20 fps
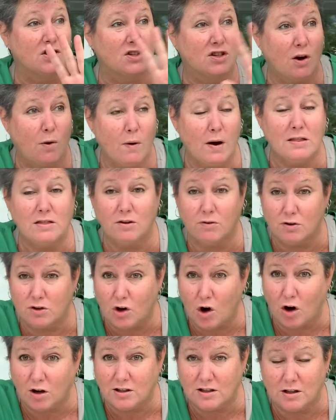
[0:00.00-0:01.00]
Just go out there and
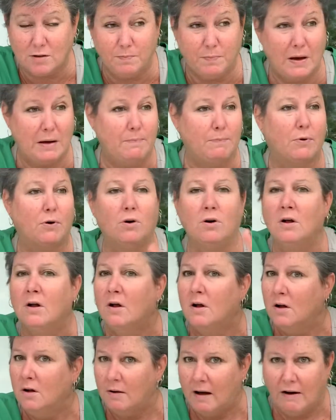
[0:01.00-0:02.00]
talk to the people.
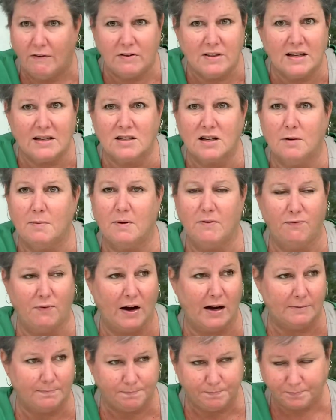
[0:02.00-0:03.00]
Everything's gonna be
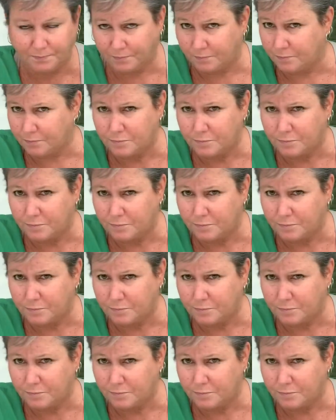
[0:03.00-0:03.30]
fine.